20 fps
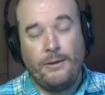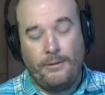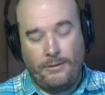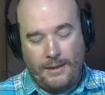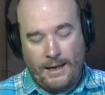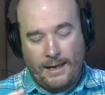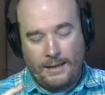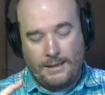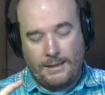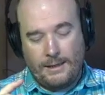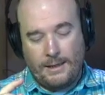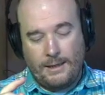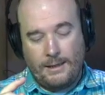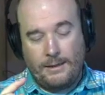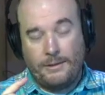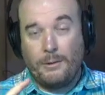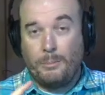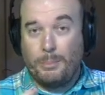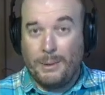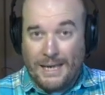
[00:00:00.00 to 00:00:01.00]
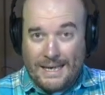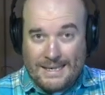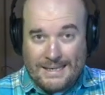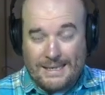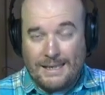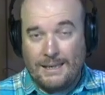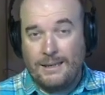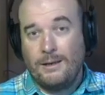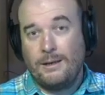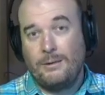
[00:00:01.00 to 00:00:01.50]
That the
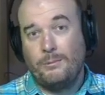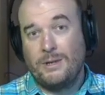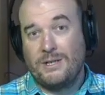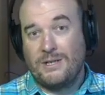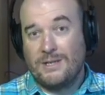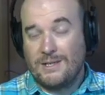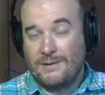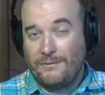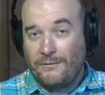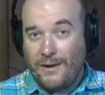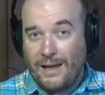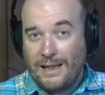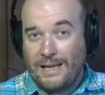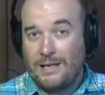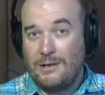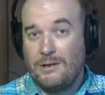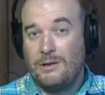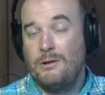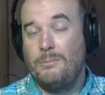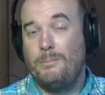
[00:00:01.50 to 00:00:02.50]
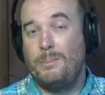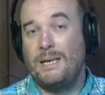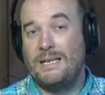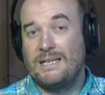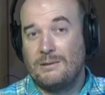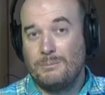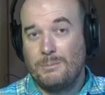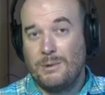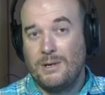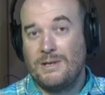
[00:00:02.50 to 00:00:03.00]
Blessing, which is a fairly new
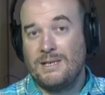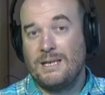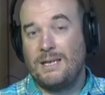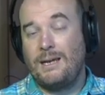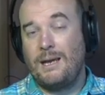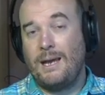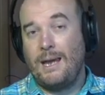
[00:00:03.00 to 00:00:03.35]
piece of music,